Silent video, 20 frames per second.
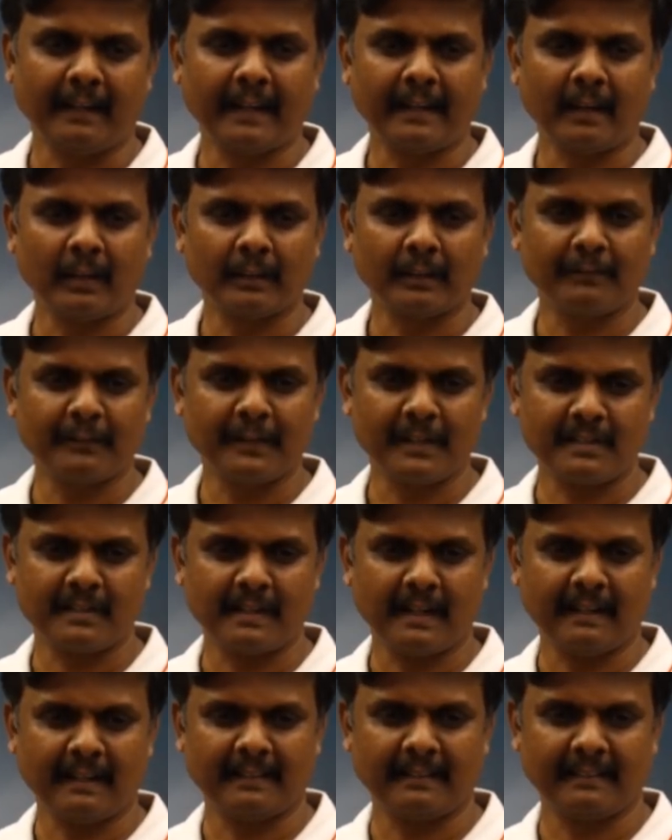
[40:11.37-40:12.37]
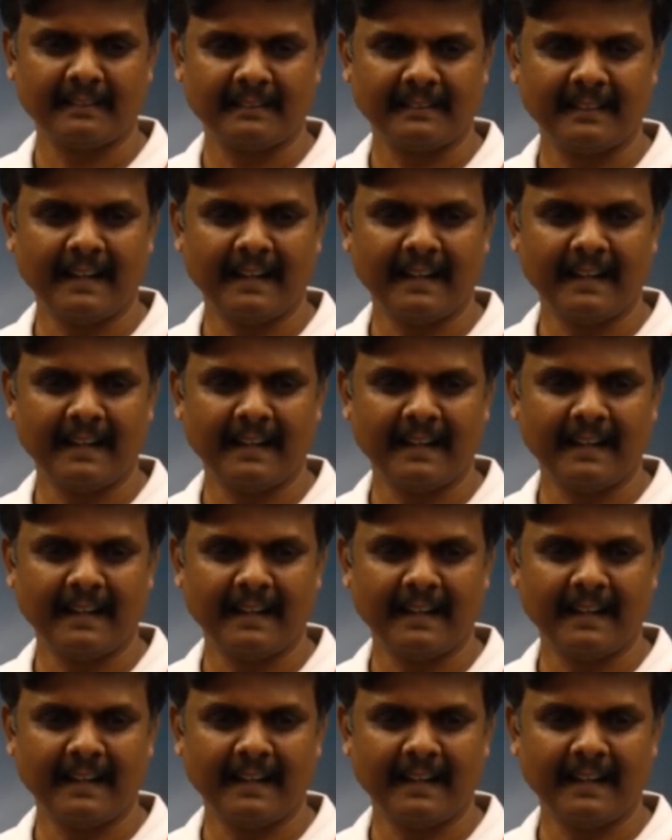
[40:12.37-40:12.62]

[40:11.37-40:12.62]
I got the first done.